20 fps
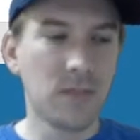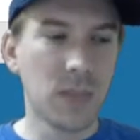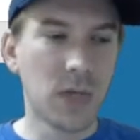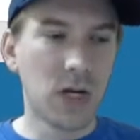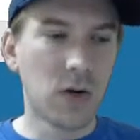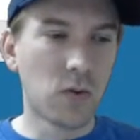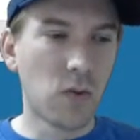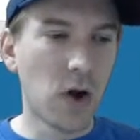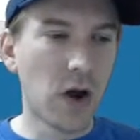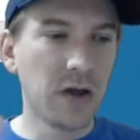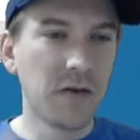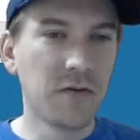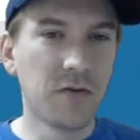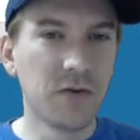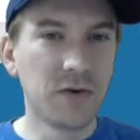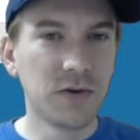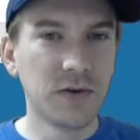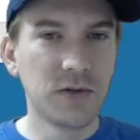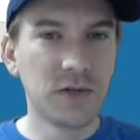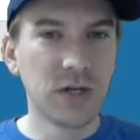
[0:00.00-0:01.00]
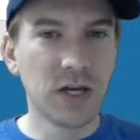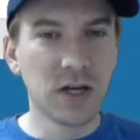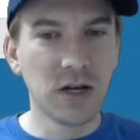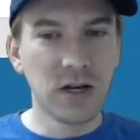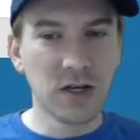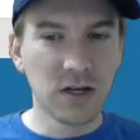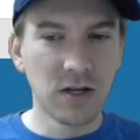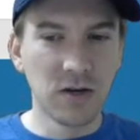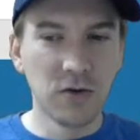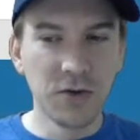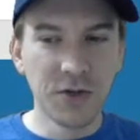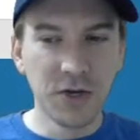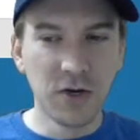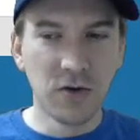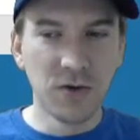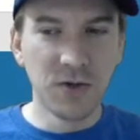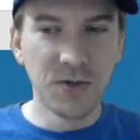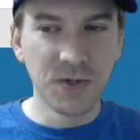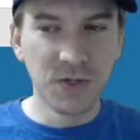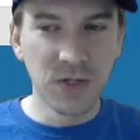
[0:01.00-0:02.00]
a rifle and it can only
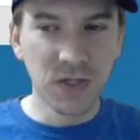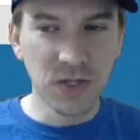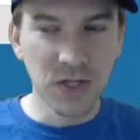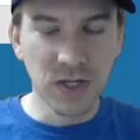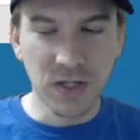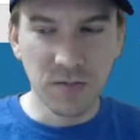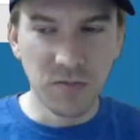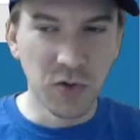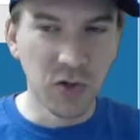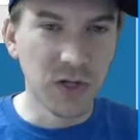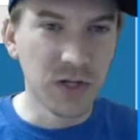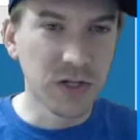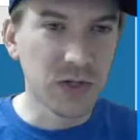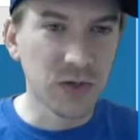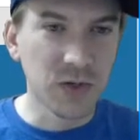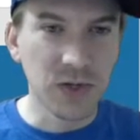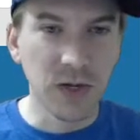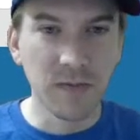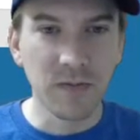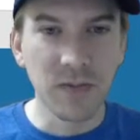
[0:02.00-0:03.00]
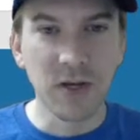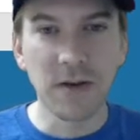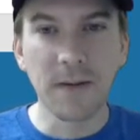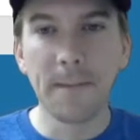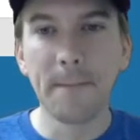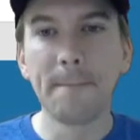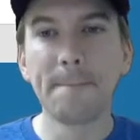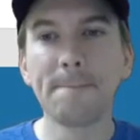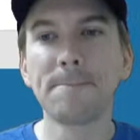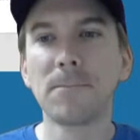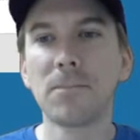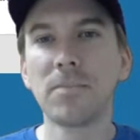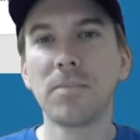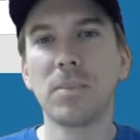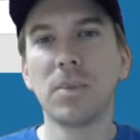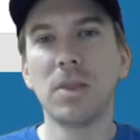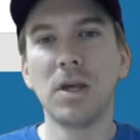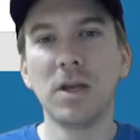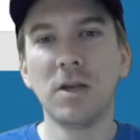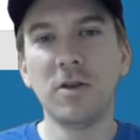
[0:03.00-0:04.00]
hold 6 bullets or something,
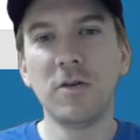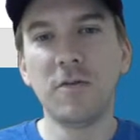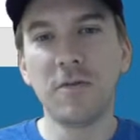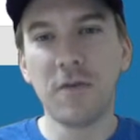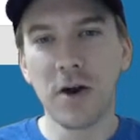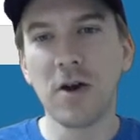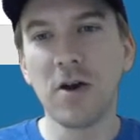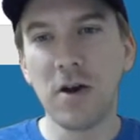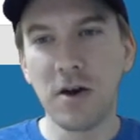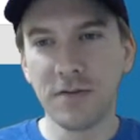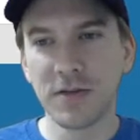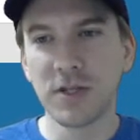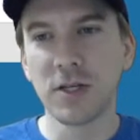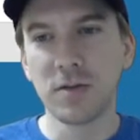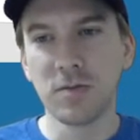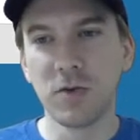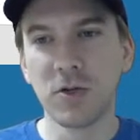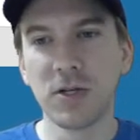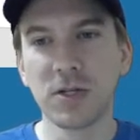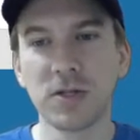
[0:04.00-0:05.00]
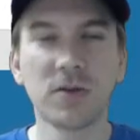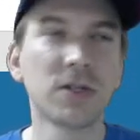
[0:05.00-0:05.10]
then you fire off 6 bullets.